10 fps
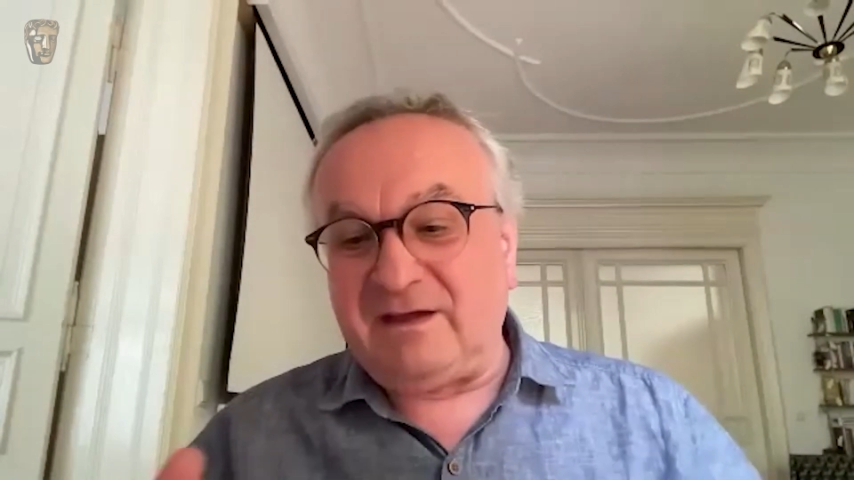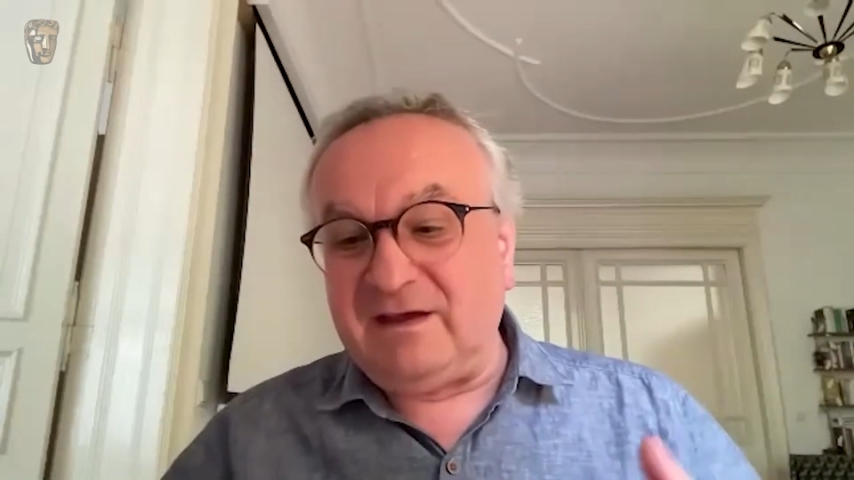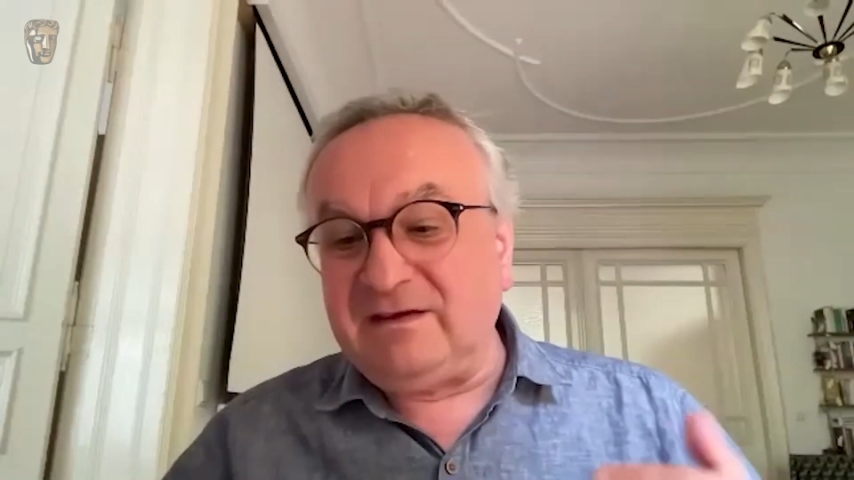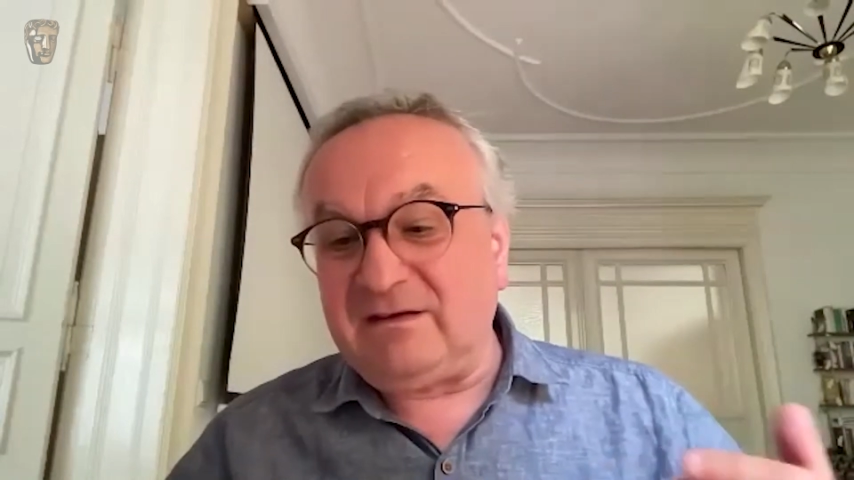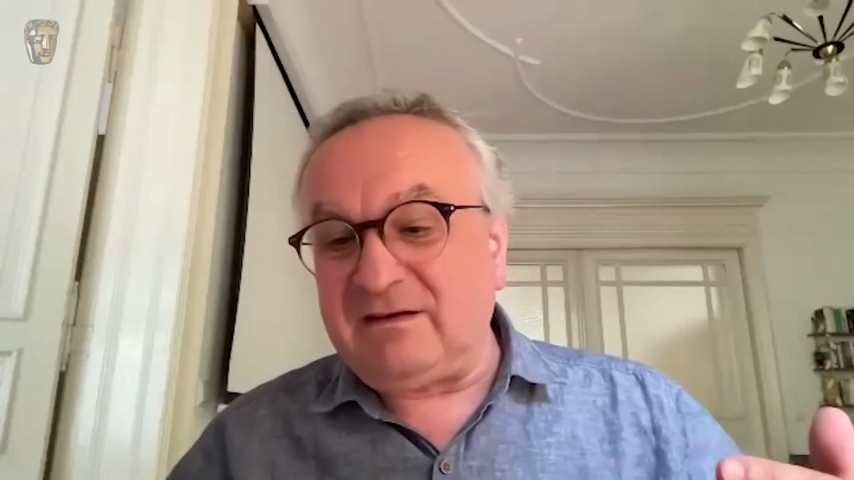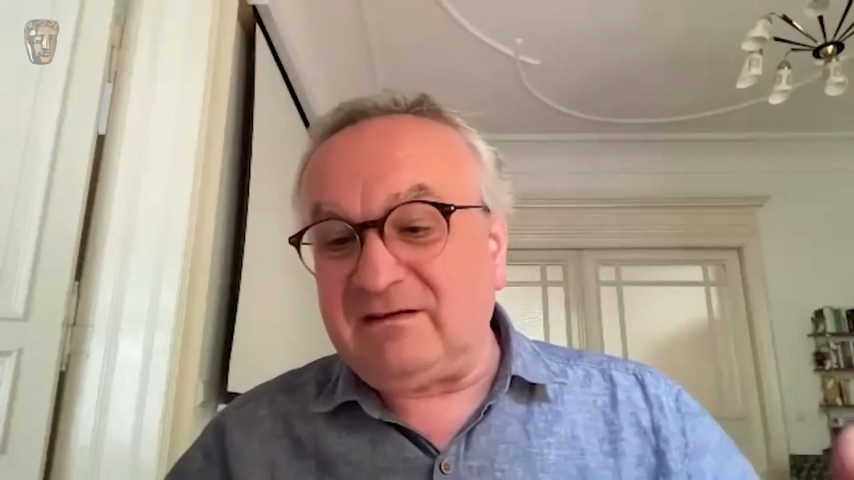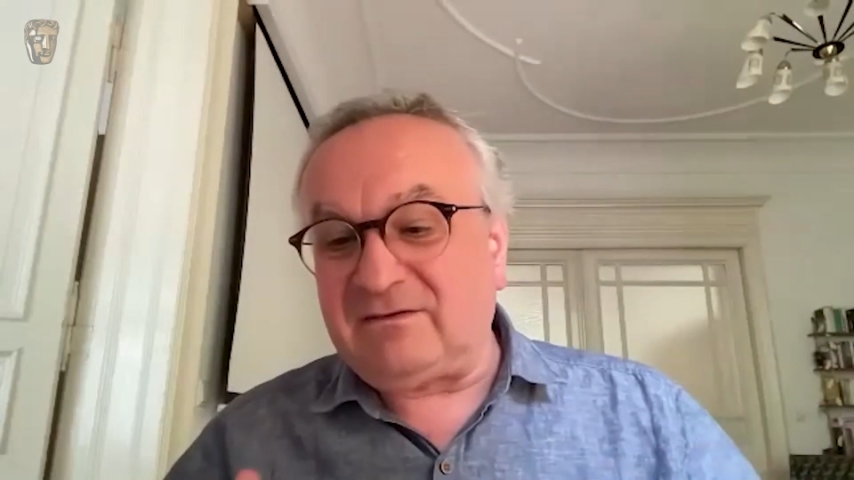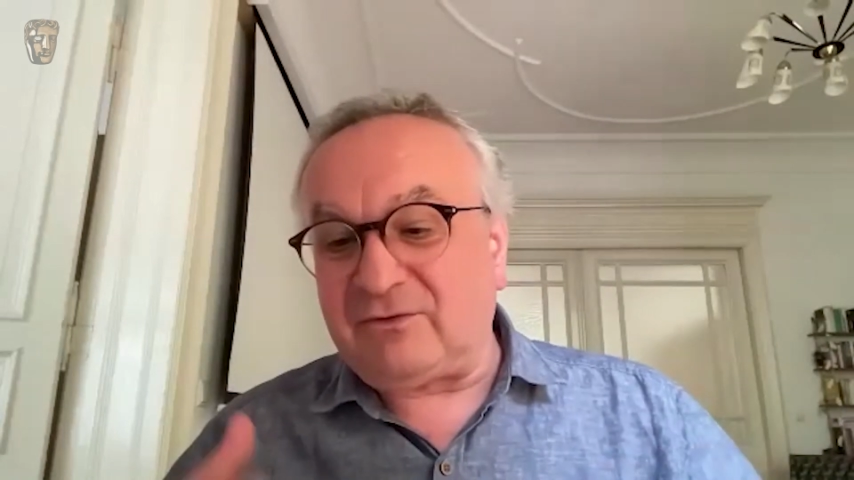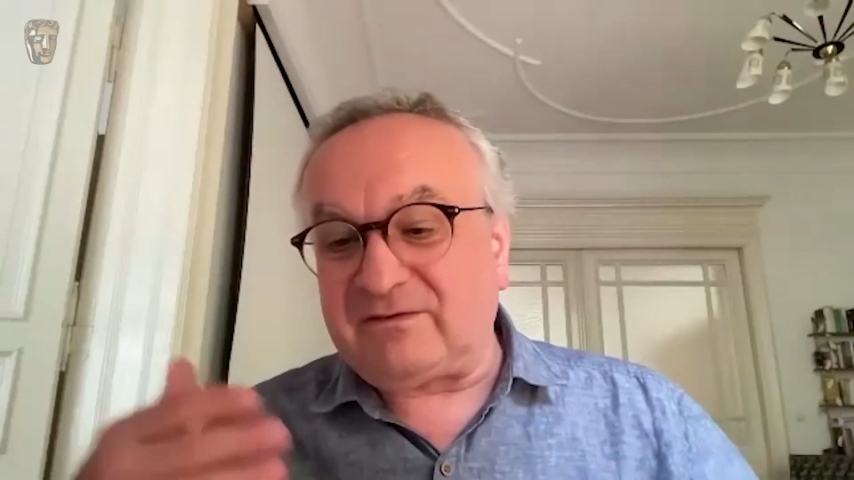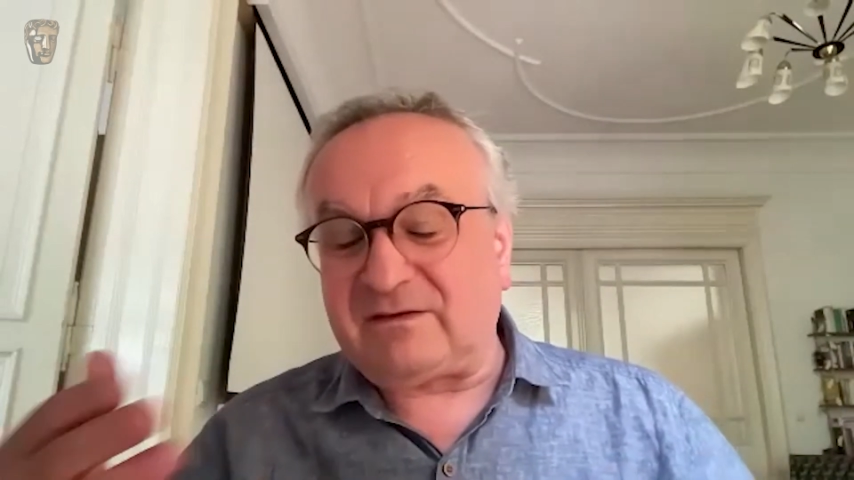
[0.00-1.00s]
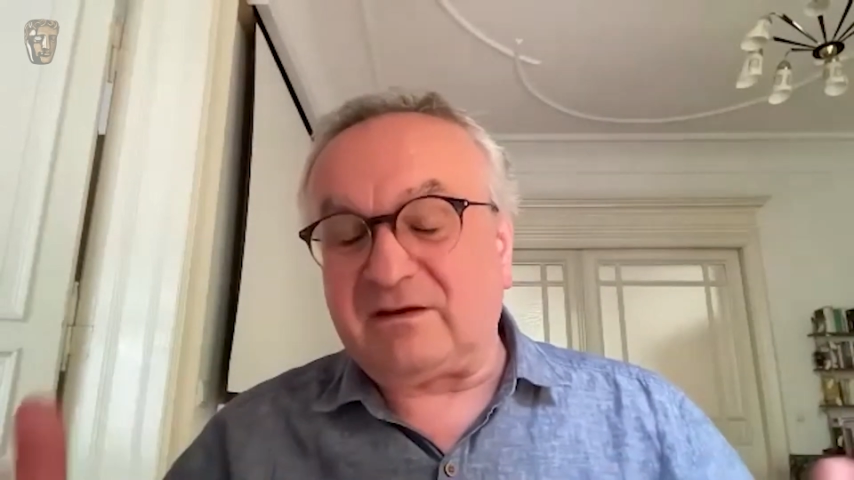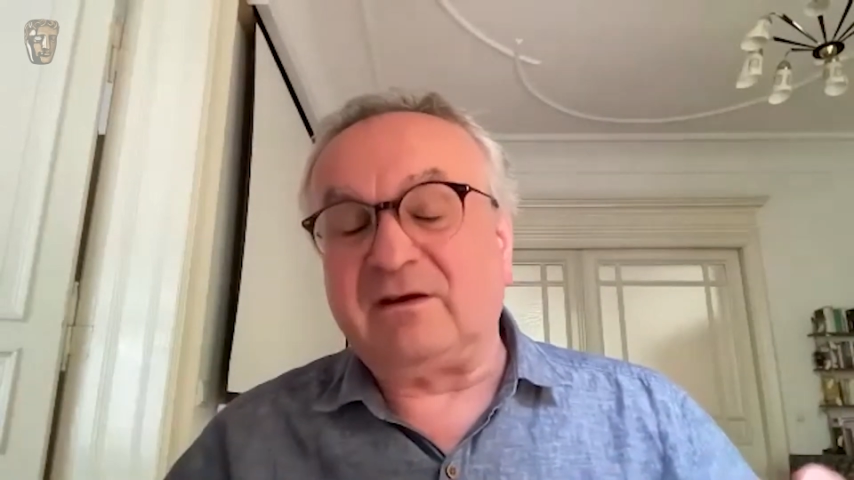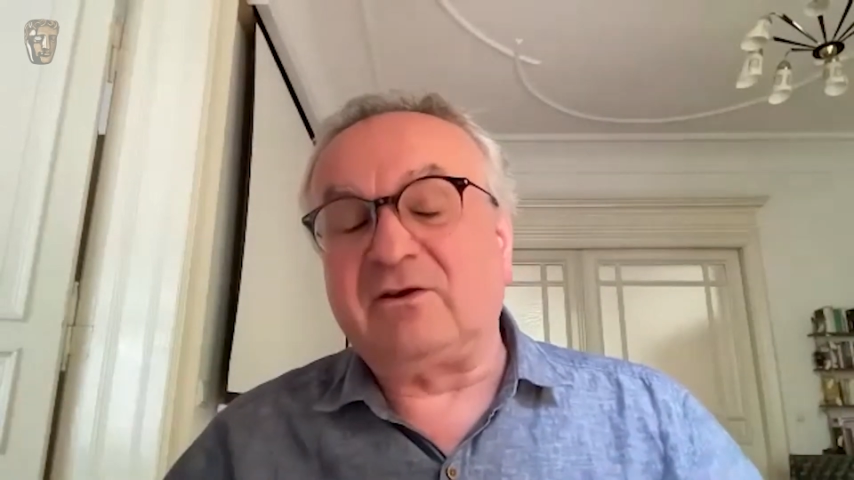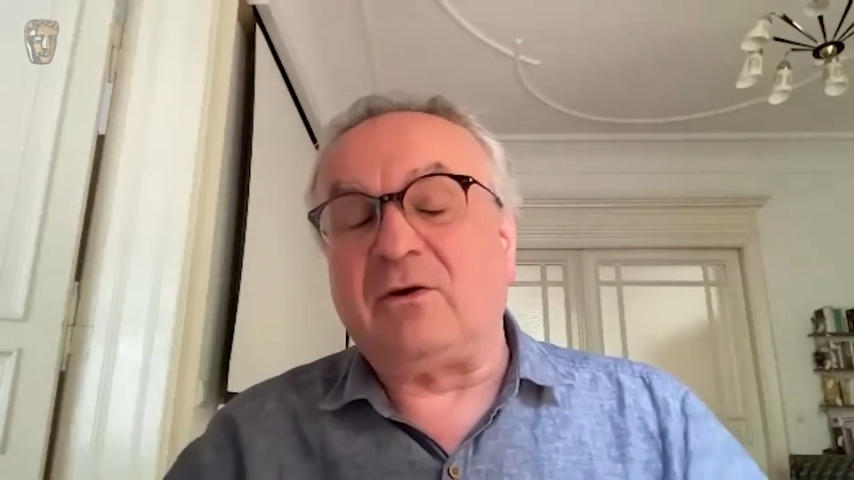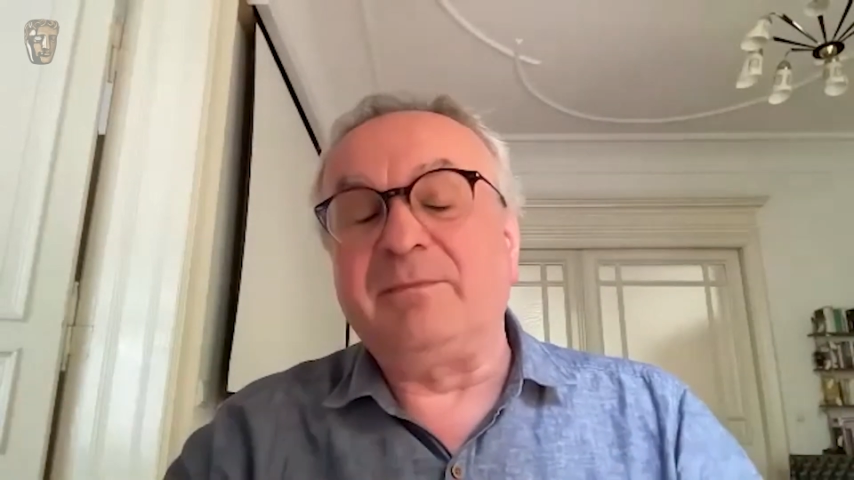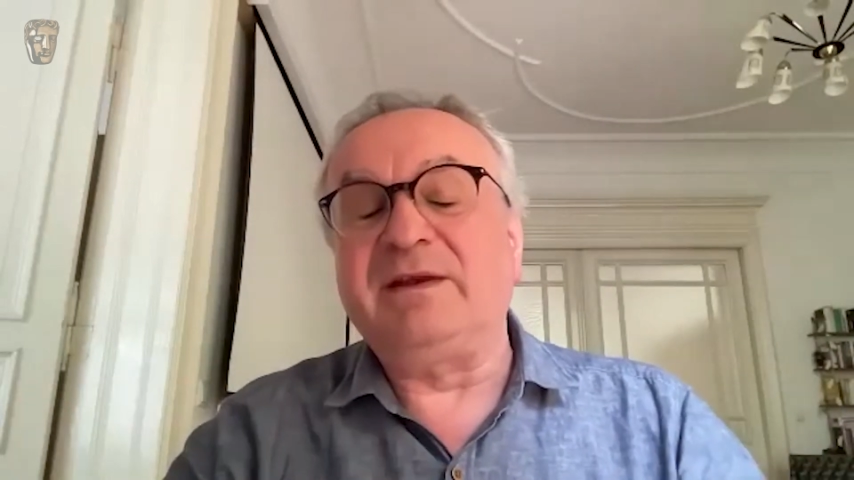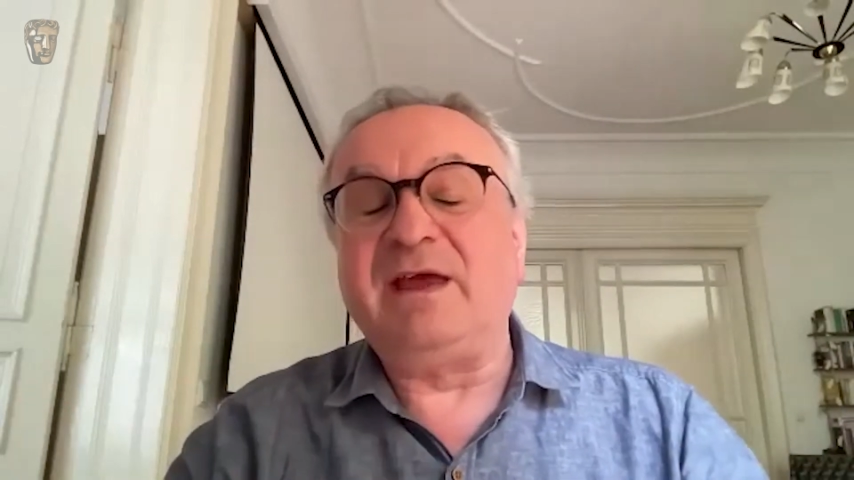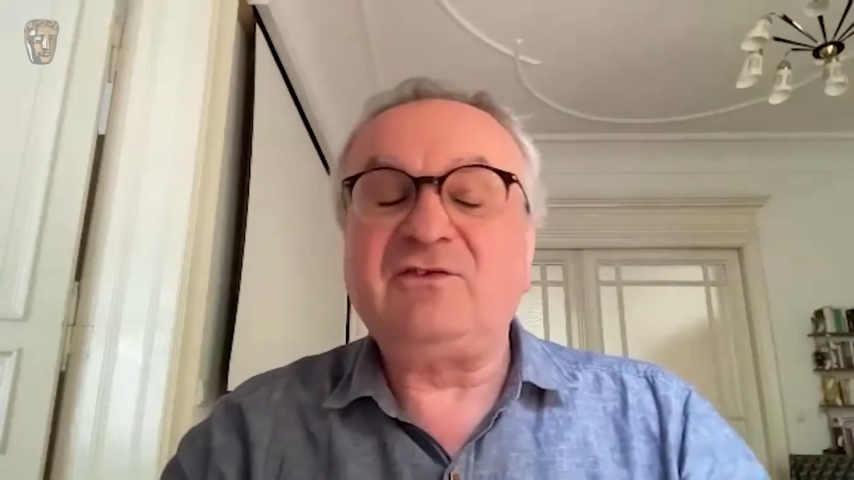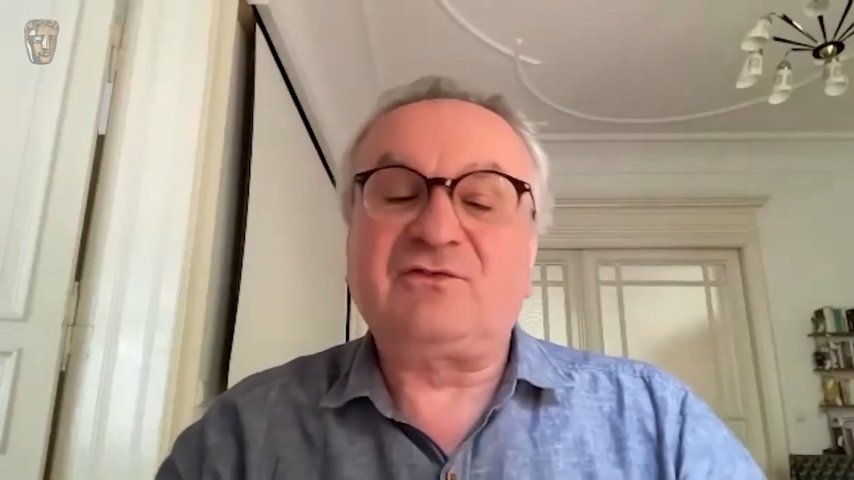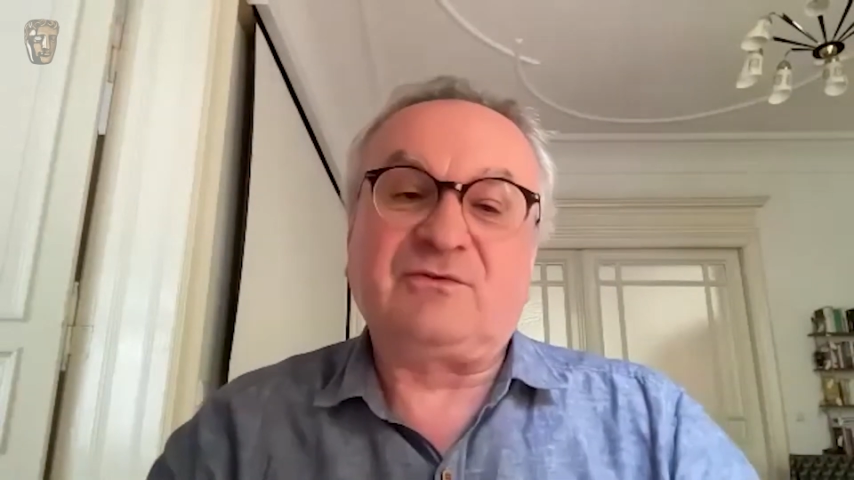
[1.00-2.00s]
in interesting
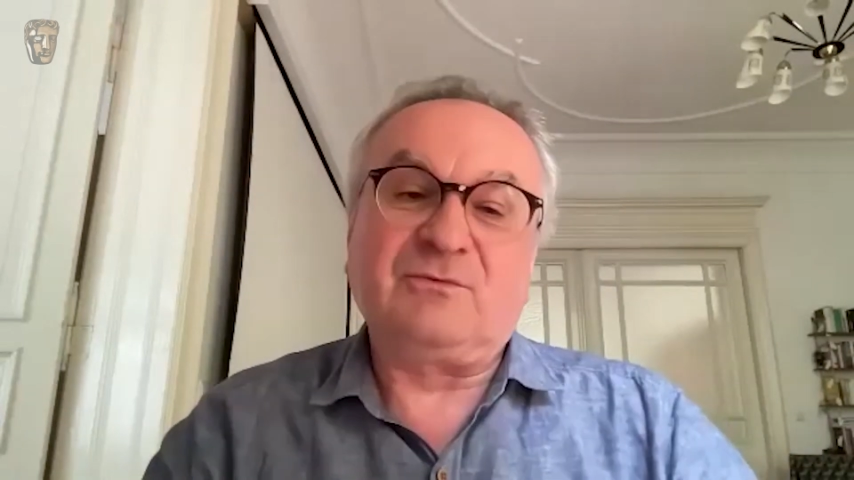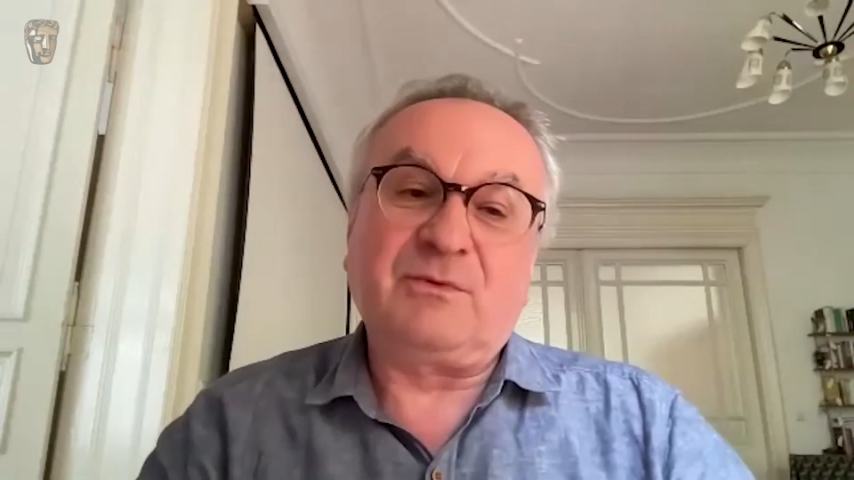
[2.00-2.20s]
combination